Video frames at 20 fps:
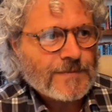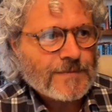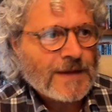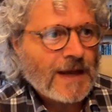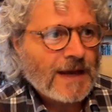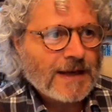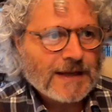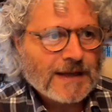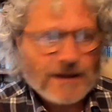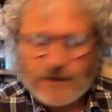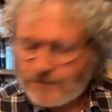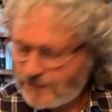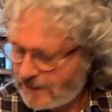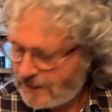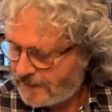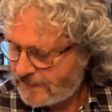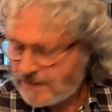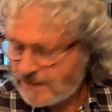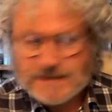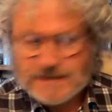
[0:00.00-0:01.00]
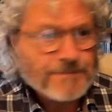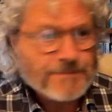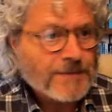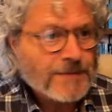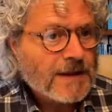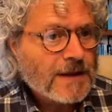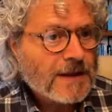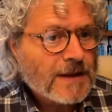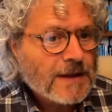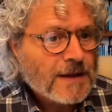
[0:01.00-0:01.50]
And it goes like this
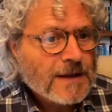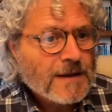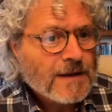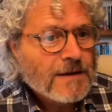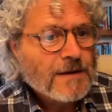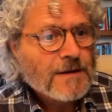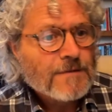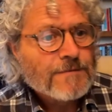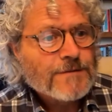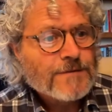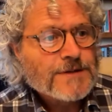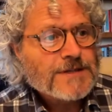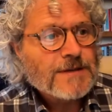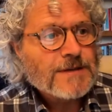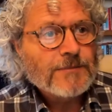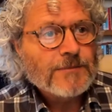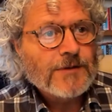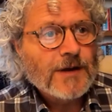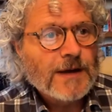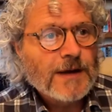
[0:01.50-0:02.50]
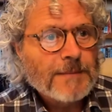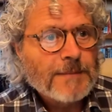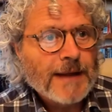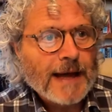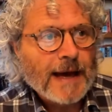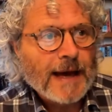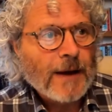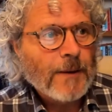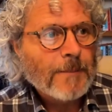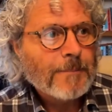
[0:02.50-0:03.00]
For some time
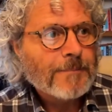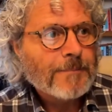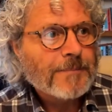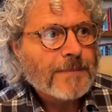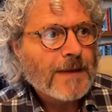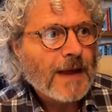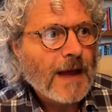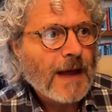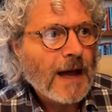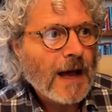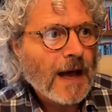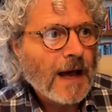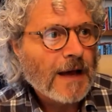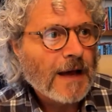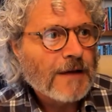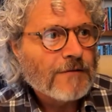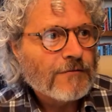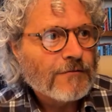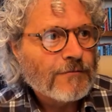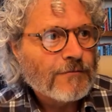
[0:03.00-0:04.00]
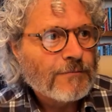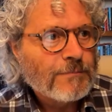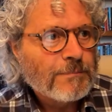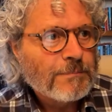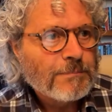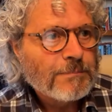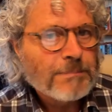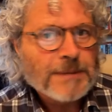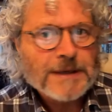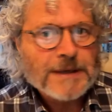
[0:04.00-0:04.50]
now, I've
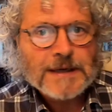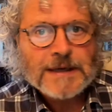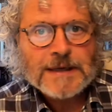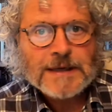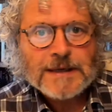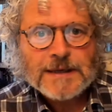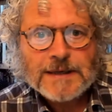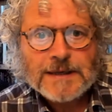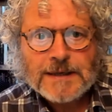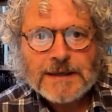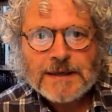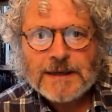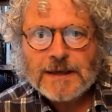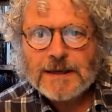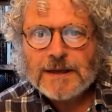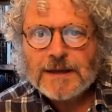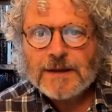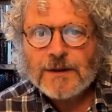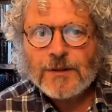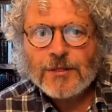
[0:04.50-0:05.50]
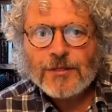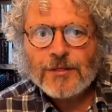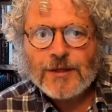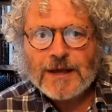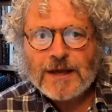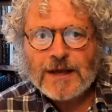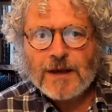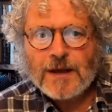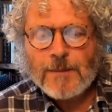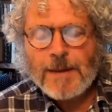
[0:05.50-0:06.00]
been
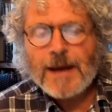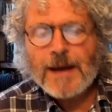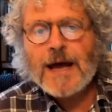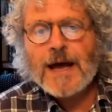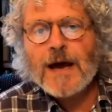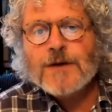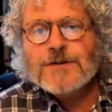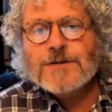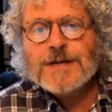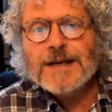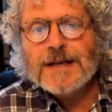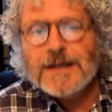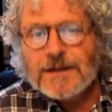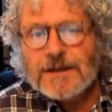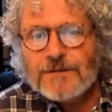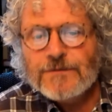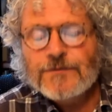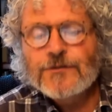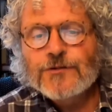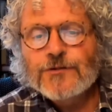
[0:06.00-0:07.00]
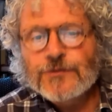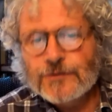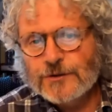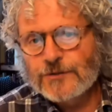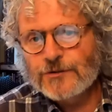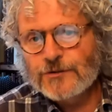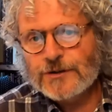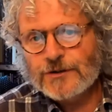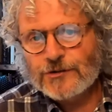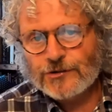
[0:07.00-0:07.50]
thinking about how to live
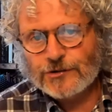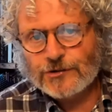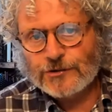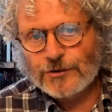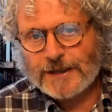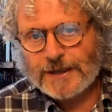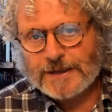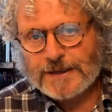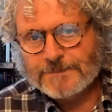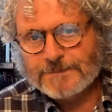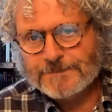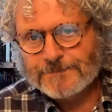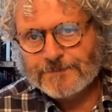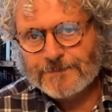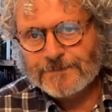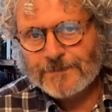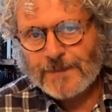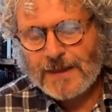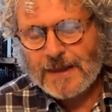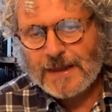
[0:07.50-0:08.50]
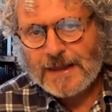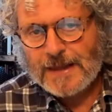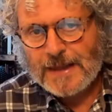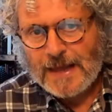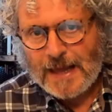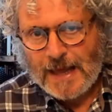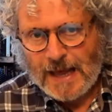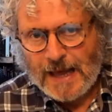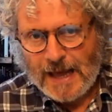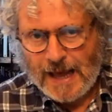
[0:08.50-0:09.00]
Druidry truly.
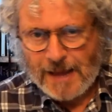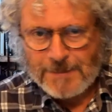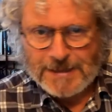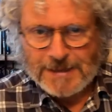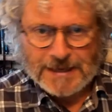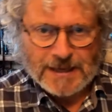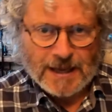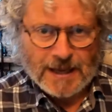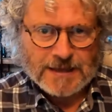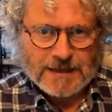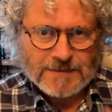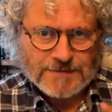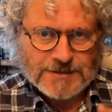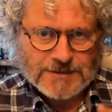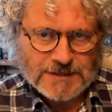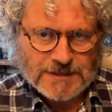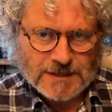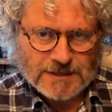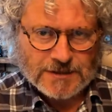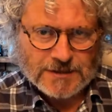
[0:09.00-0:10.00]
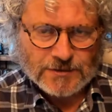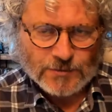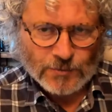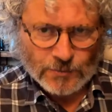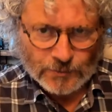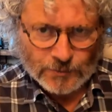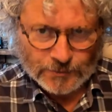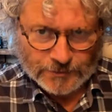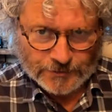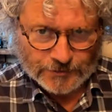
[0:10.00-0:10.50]
I mean, I have studied
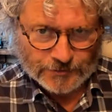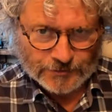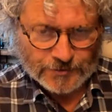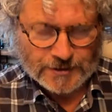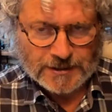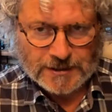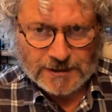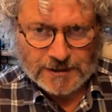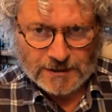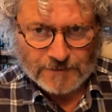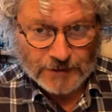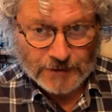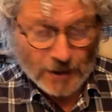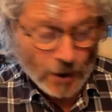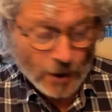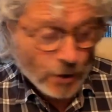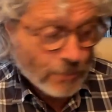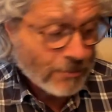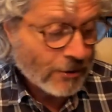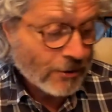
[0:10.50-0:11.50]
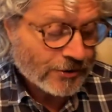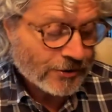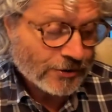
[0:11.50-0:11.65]
all three of the Obod